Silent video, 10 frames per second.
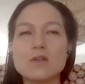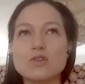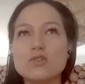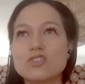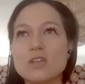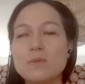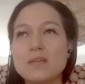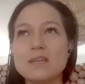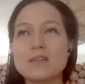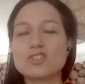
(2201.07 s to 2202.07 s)
you should
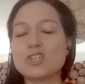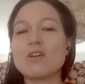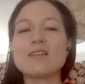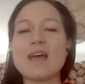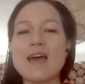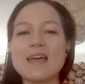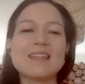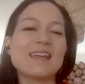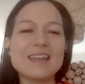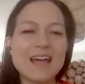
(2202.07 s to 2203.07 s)
be sharing that in
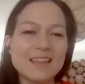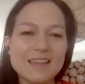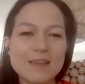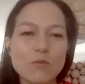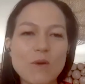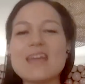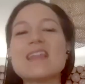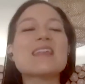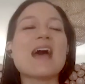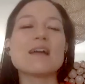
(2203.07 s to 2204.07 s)
like an elegant way, in
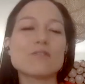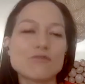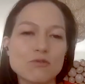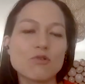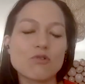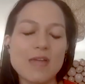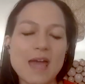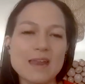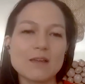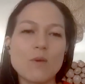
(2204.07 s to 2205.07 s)
a natural,
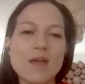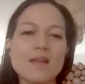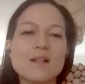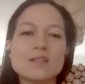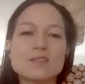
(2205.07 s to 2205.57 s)
organic way.